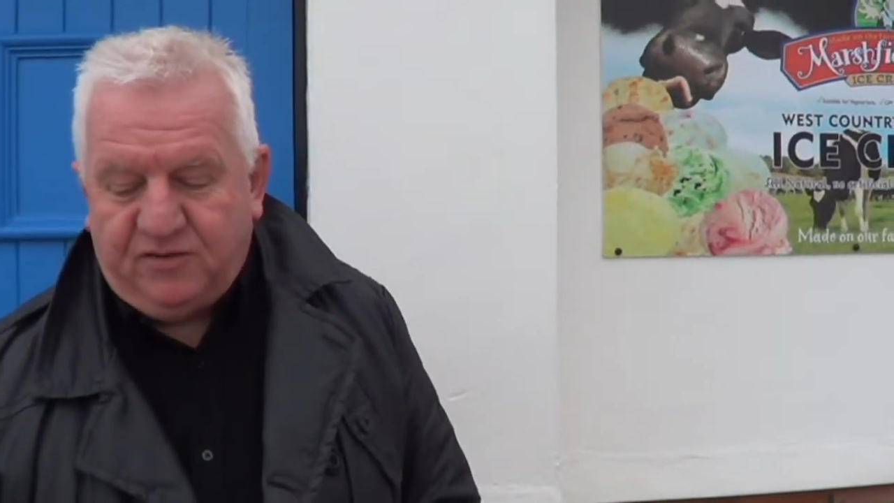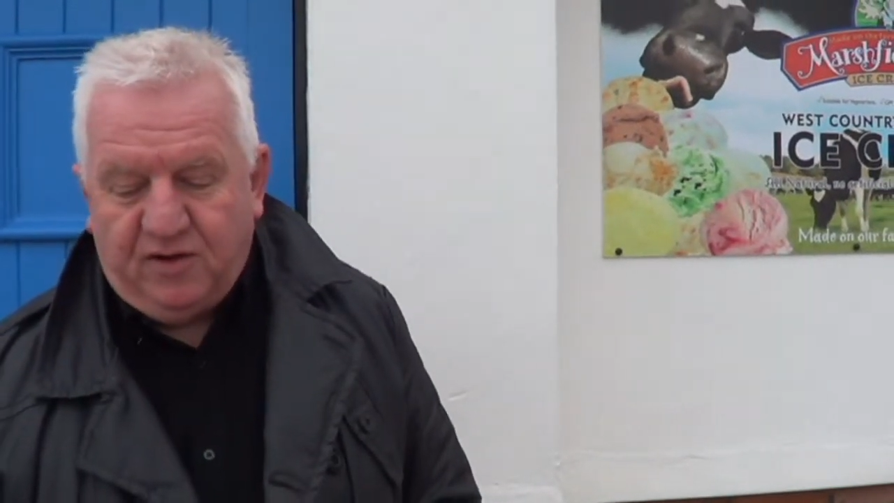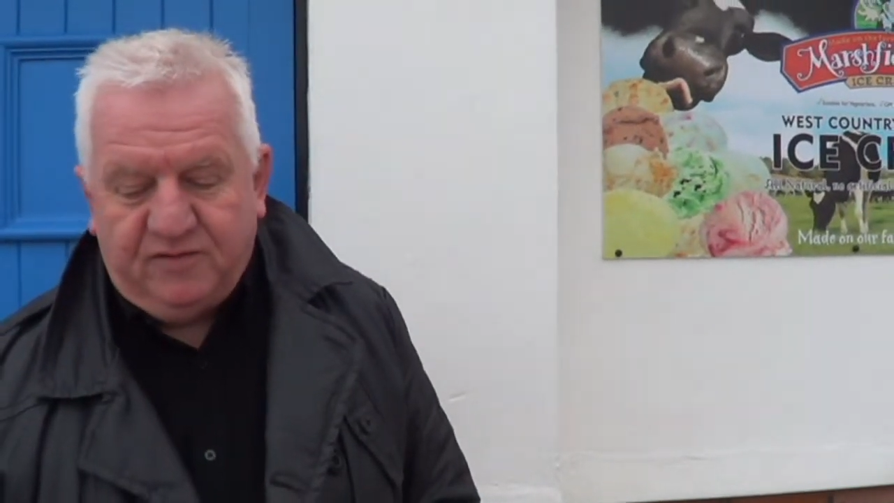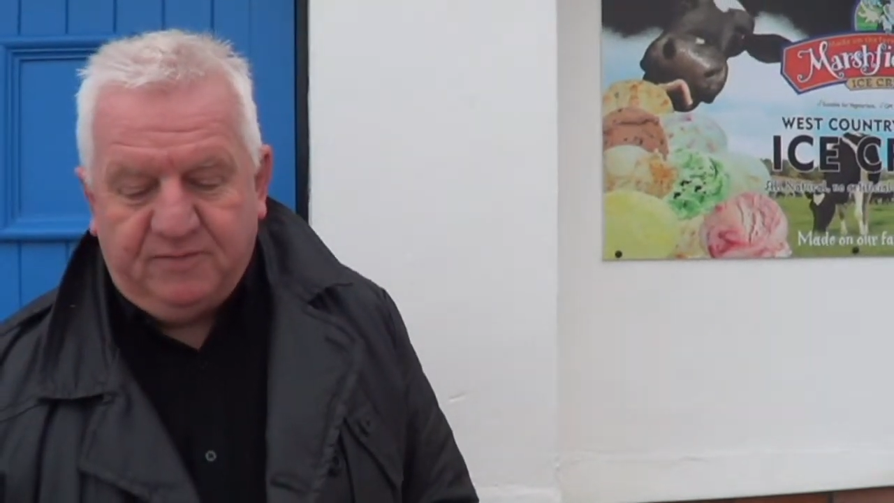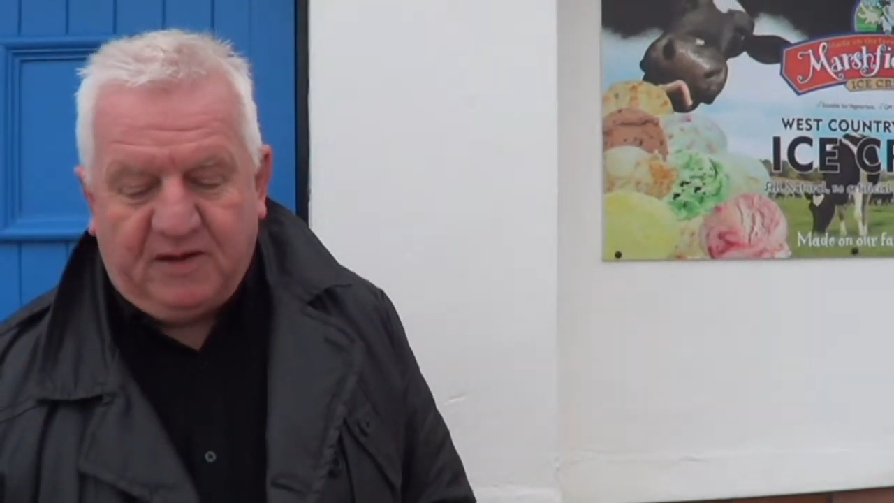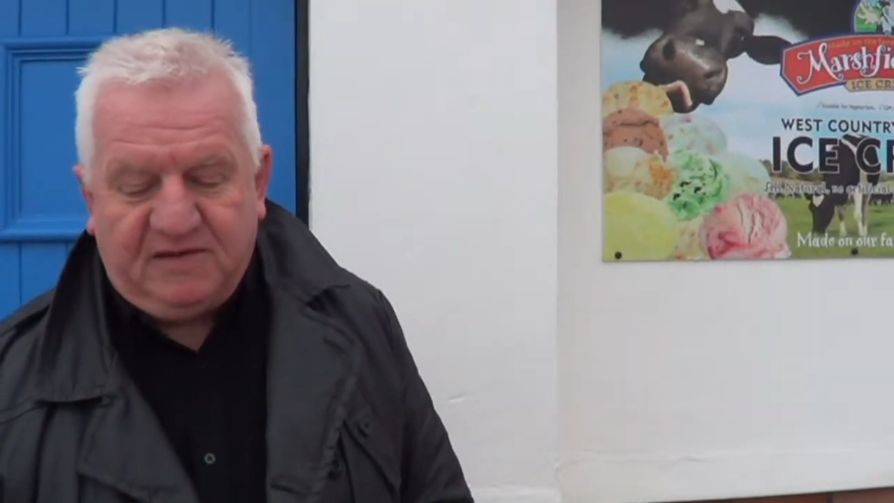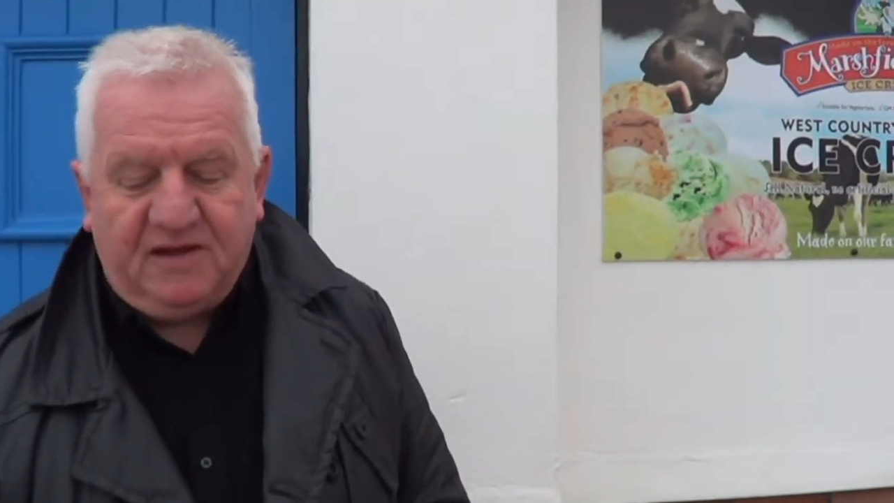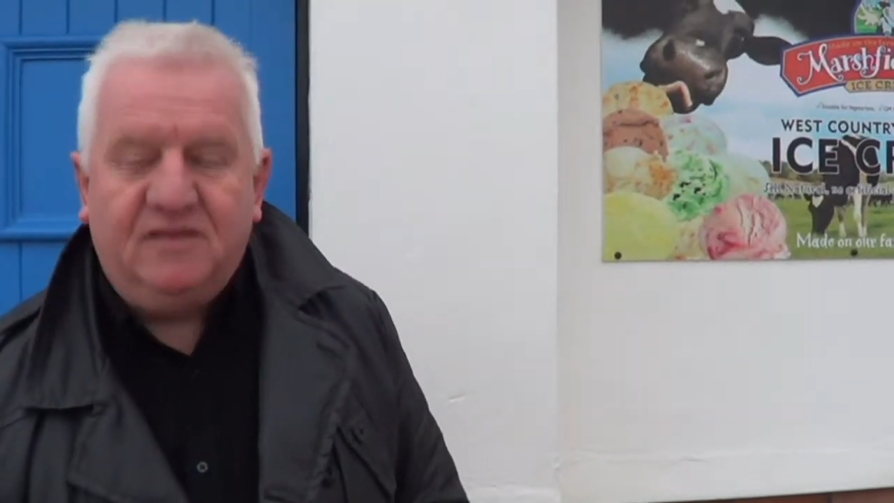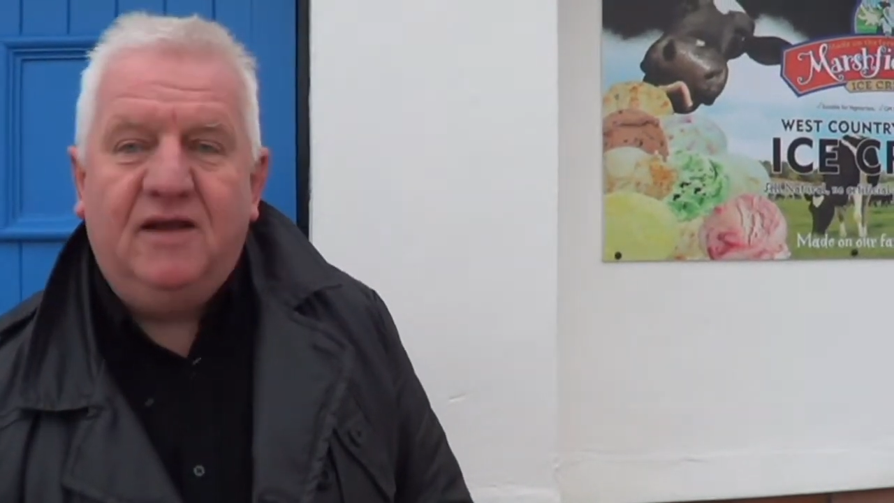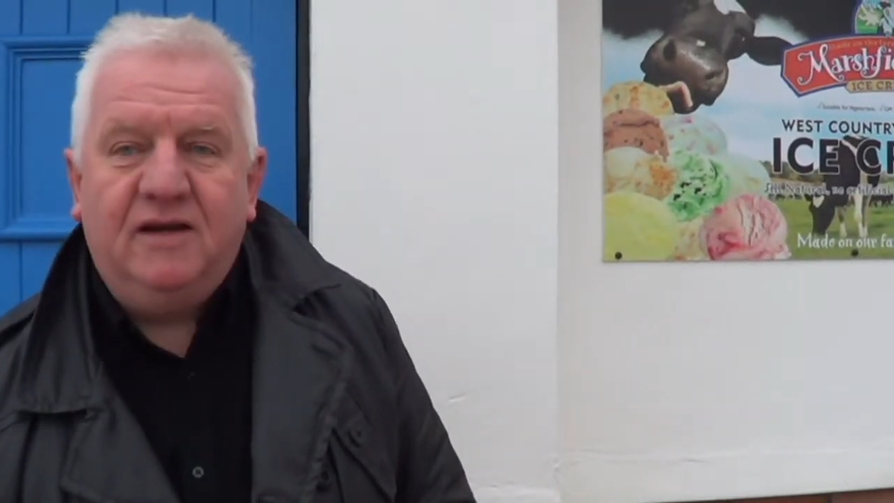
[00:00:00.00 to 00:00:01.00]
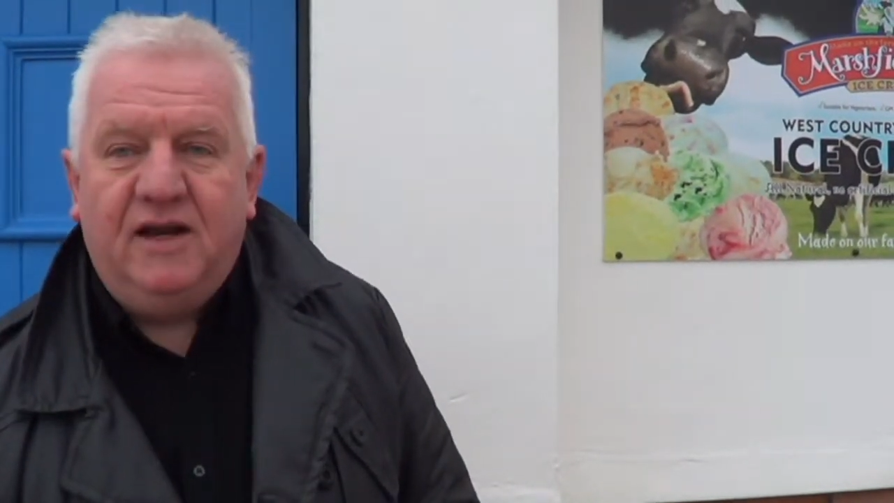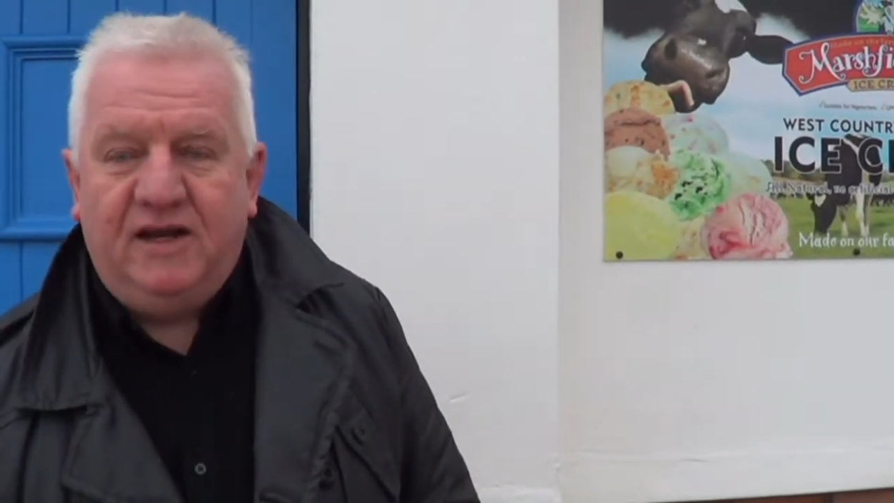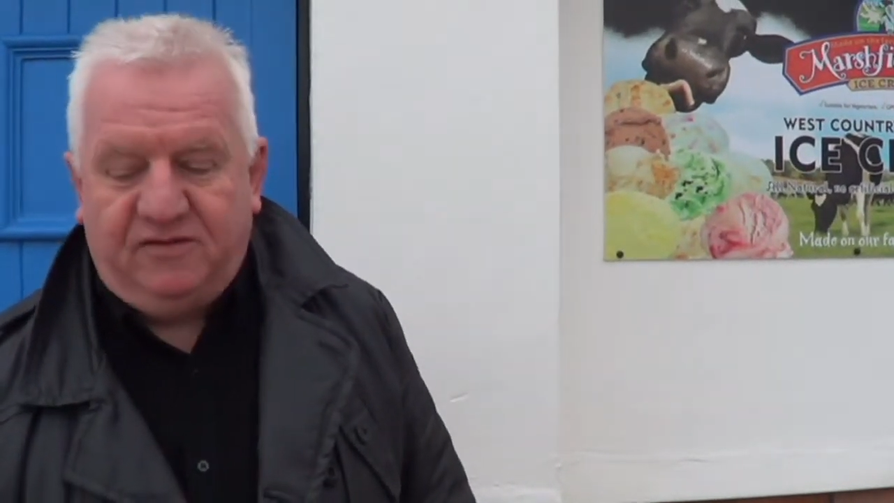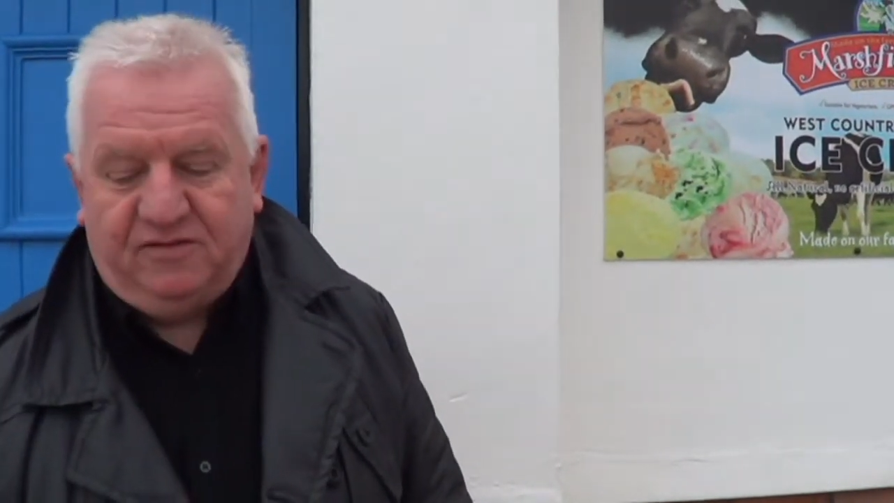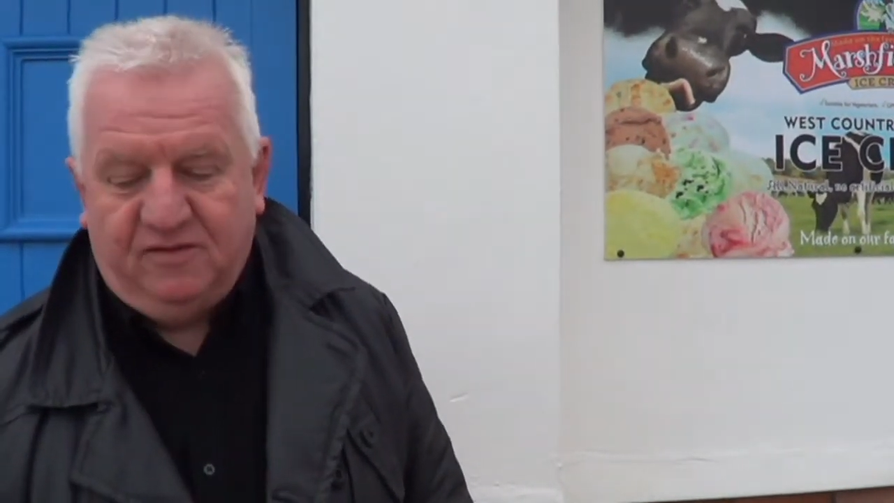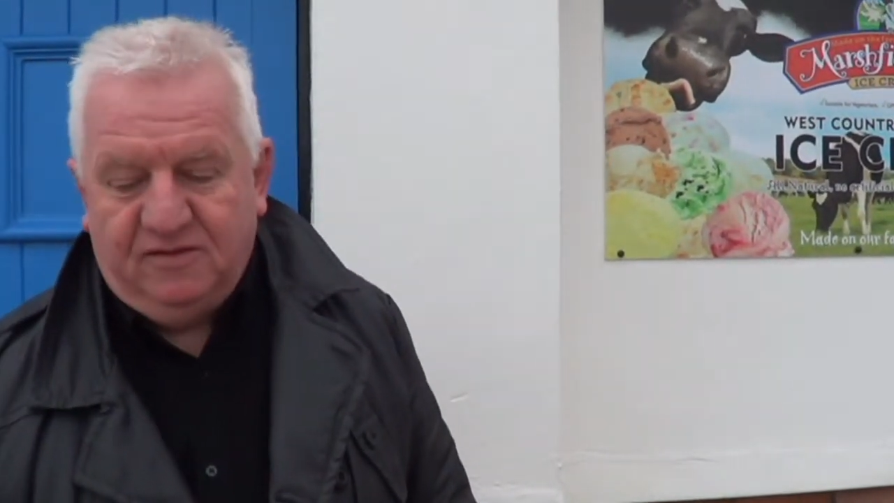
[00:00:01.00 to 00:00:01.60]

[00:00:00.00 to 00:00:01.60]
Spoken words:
strove to base their techniques